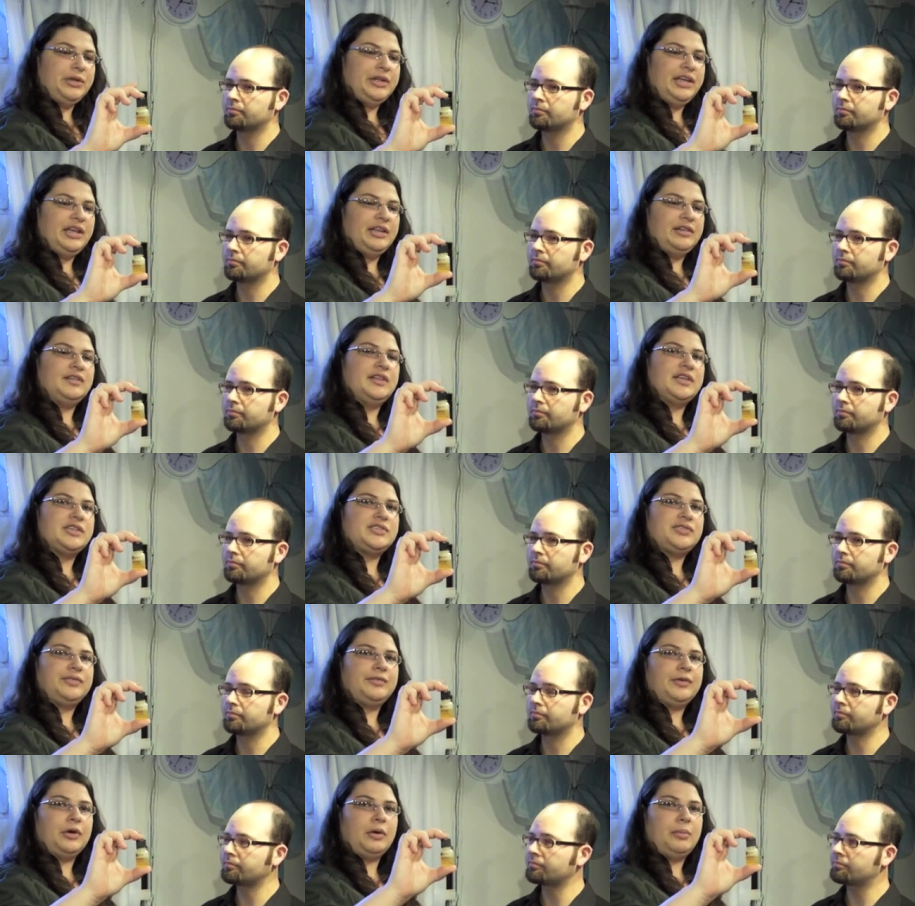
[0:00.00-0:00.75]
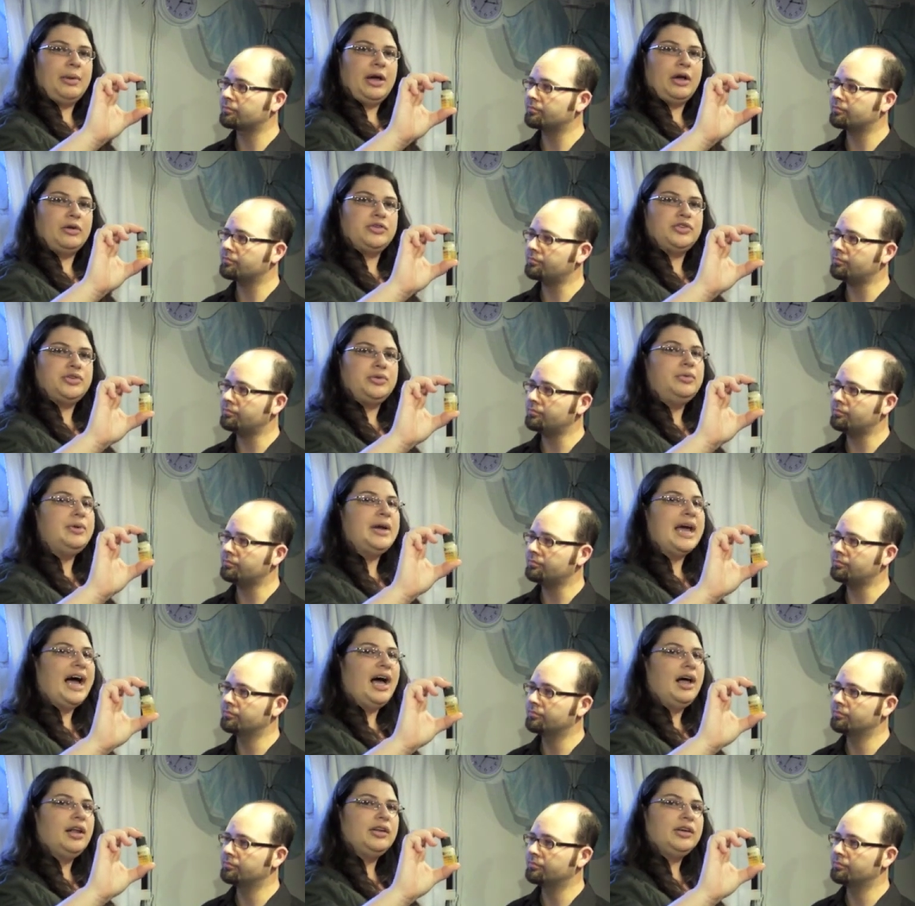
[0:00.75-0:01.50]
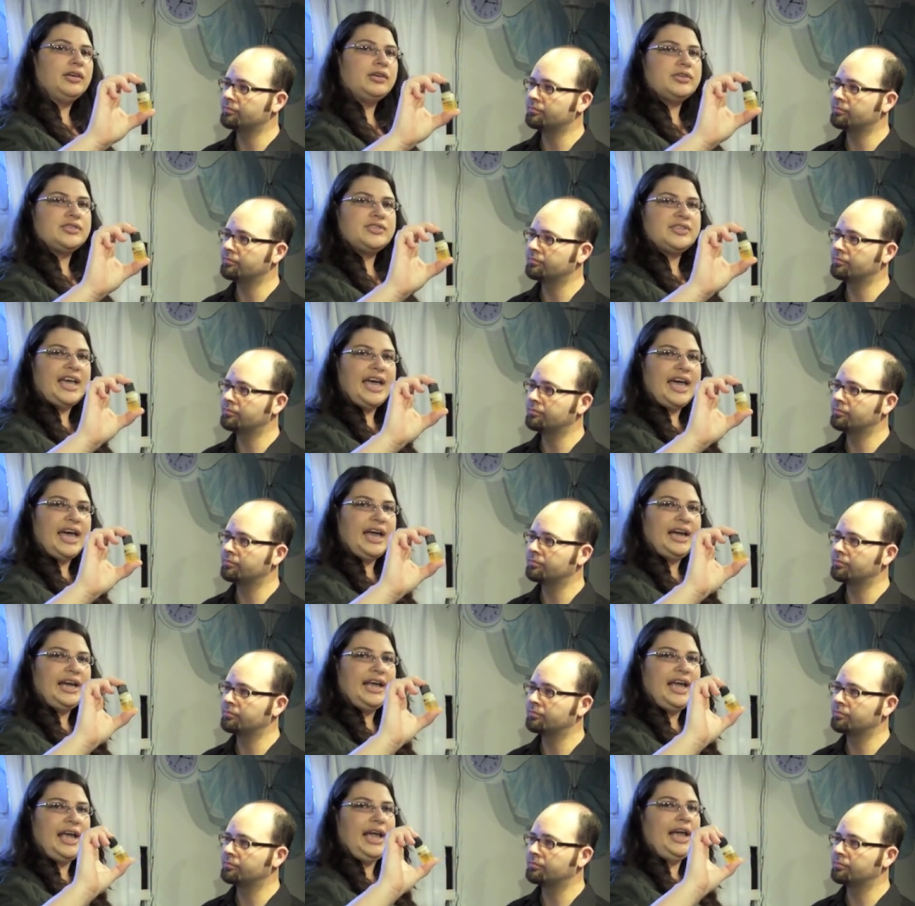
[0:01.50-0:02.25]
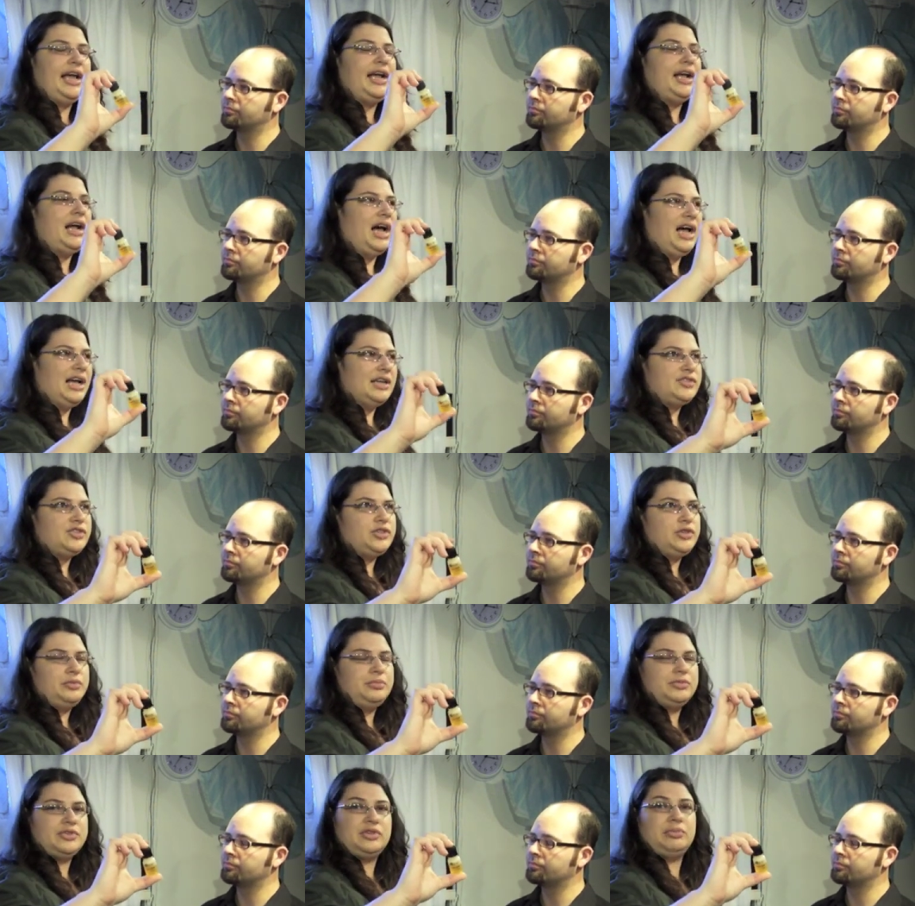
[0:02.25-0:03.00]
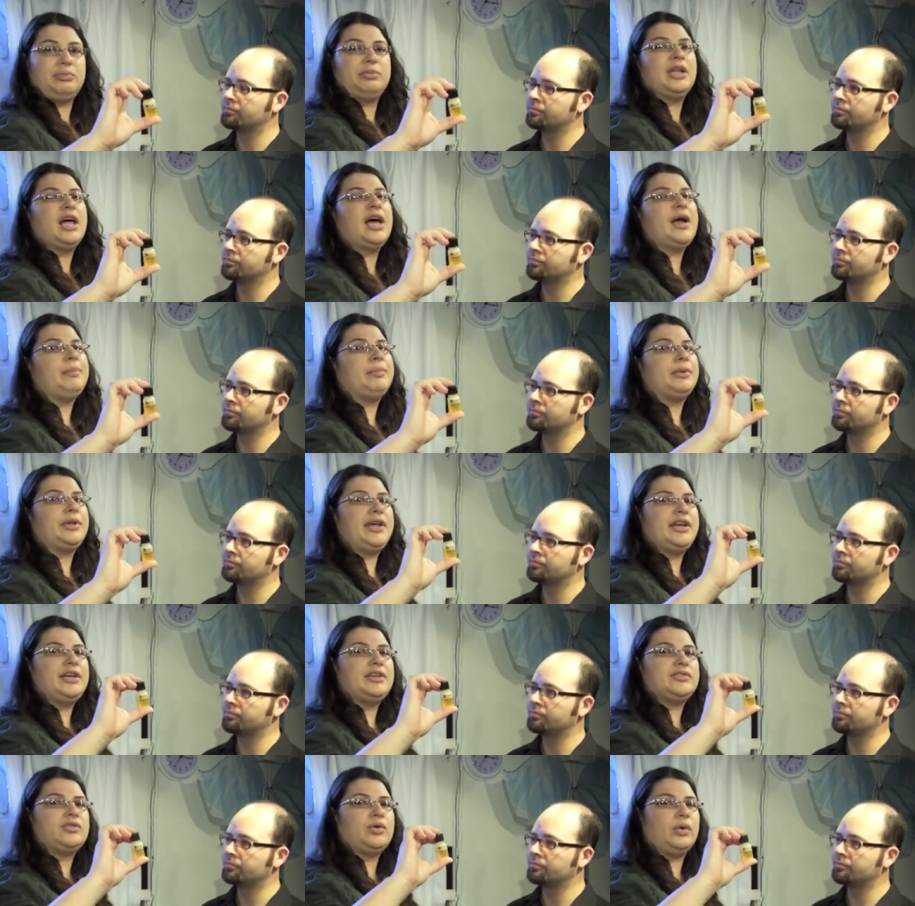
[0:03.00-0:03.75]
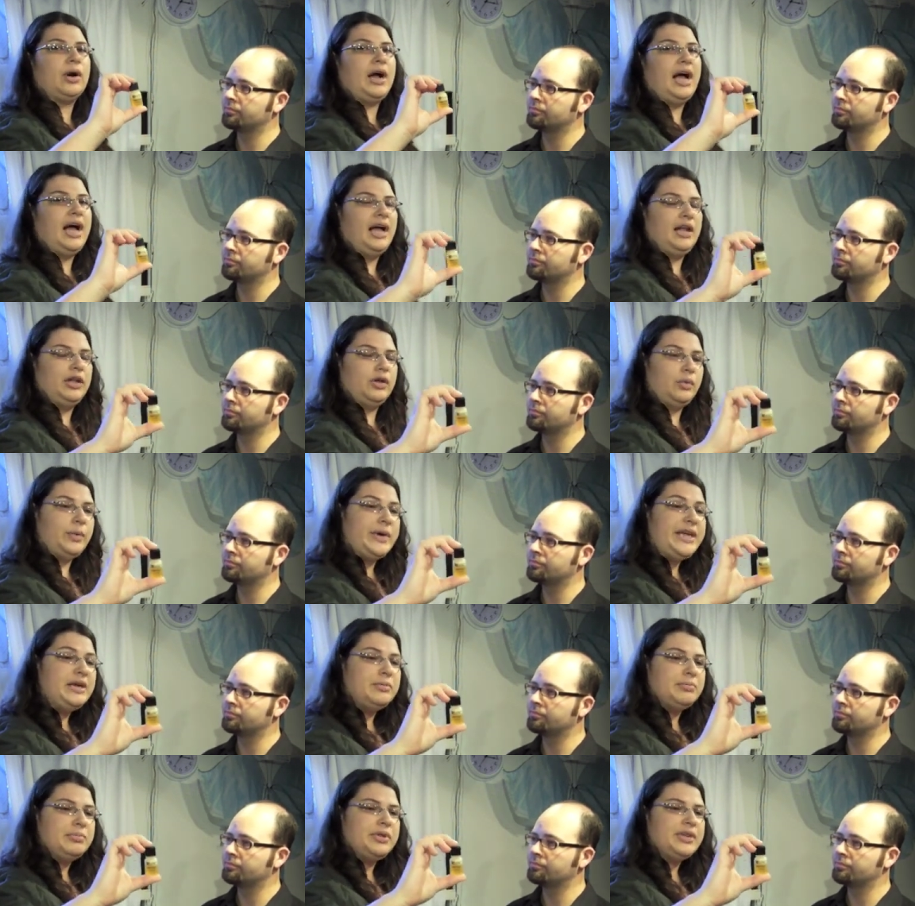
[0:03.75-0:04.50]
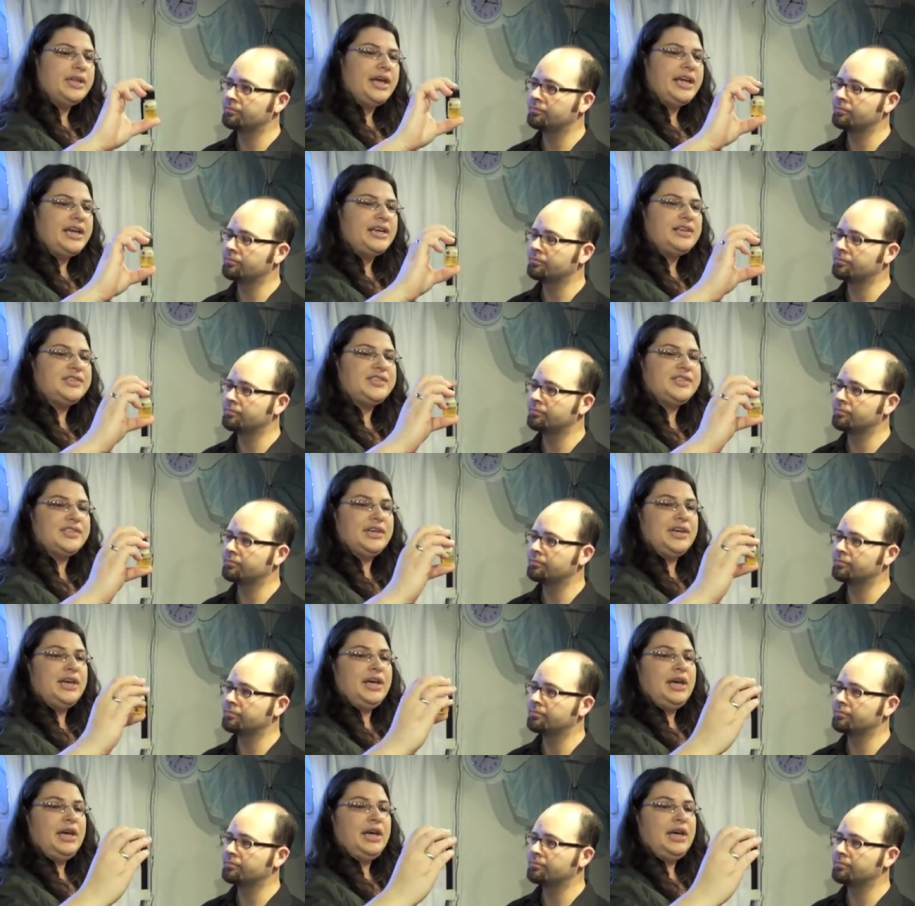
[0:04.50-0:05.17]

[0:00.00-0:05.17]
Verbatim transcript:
Speaker 1: to get this for about $2 at a costume supply place or a Halloween place.